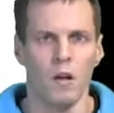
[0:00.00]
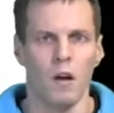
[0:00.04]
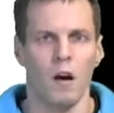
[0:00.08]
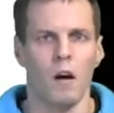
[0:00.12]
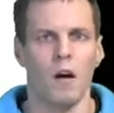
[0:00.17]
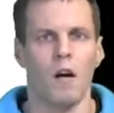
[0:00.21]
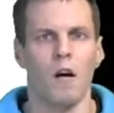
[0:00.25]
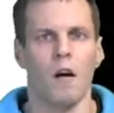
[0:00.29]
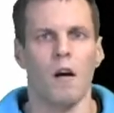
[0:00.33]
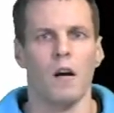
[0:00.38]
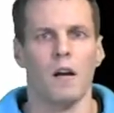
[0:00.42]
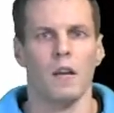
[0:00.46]

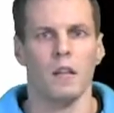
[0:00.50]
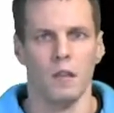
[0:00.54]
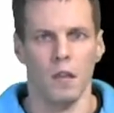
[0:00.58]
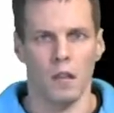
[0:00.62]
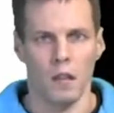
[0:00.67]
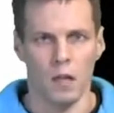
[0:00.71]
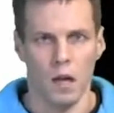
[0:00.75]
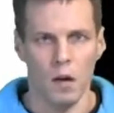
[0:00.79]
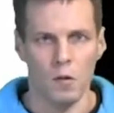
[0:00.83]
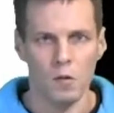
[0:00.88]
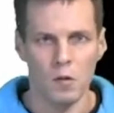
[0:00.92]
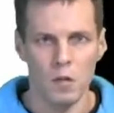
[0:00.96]
are in the
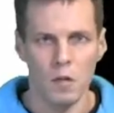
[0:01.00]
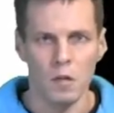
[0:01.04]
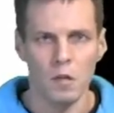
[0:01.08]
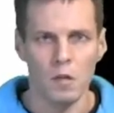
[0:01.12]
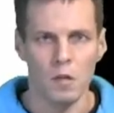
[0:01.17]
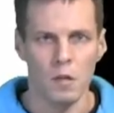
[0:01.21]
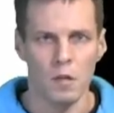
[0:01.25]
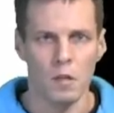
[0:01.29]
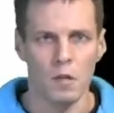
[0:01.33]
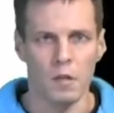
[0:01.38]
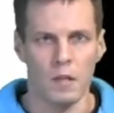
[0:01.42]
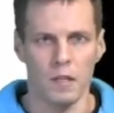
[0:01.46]

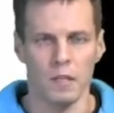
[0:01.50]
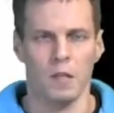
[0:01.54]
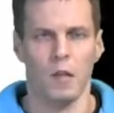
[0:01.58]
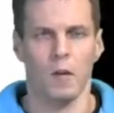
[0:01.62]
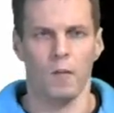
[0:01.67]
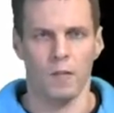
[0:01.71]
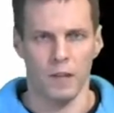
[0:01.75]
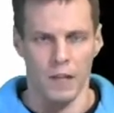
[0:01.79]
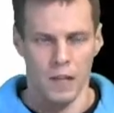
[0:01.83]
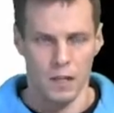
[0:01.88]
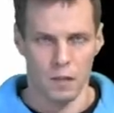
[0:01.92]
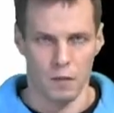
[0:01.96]
thousands instead
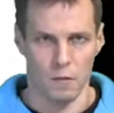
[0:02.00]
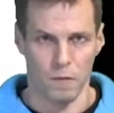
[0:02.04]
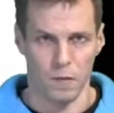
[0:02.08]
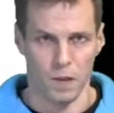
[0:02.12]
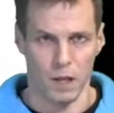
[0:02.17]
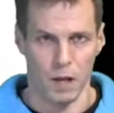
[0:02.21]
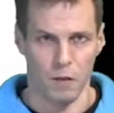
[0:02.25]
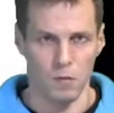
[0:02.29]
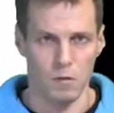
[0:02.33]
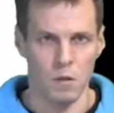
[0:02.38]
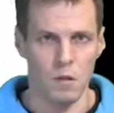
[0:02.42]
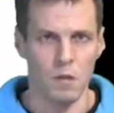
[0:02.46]
of tens of
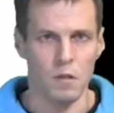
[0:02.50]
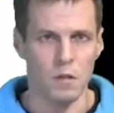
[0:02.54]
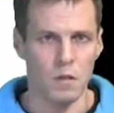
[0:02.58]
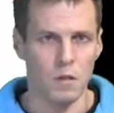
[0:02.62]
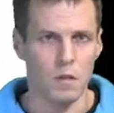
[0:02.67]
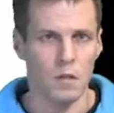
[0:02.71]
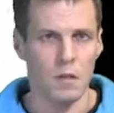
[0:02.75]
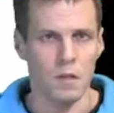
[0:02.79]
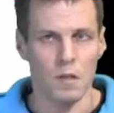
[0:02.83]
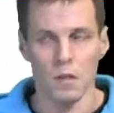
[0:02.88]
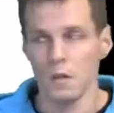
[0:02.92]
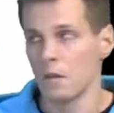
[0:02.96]
thousands,
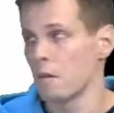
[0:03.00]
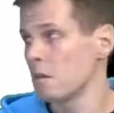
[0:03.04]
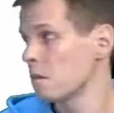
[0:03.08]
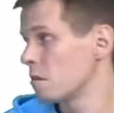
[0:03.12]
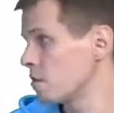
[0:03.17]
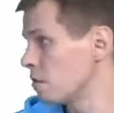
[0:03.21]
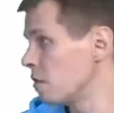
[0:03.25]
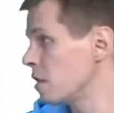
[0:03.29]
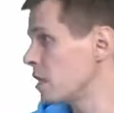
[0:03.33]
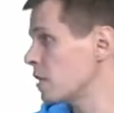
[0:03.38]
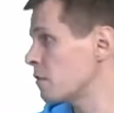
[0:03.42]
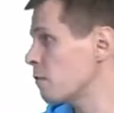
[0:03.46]

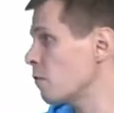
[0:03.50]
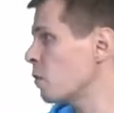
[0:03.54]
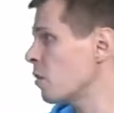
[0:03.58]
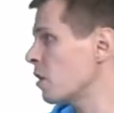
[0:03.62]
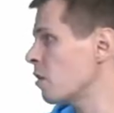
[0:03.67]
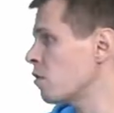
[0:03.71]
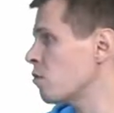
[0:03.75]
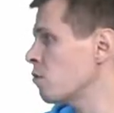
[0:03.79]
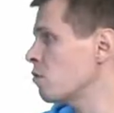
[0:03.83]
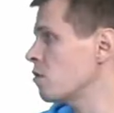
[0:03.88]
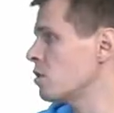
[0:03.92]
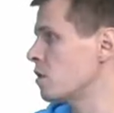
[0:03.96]
this would be a
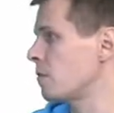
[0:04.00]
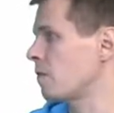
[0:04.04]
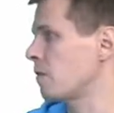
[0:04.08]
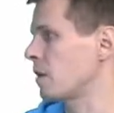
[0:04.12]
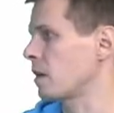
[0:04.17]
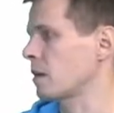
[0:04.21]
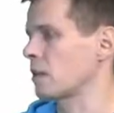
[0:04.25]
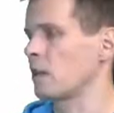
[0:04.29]
huge effect.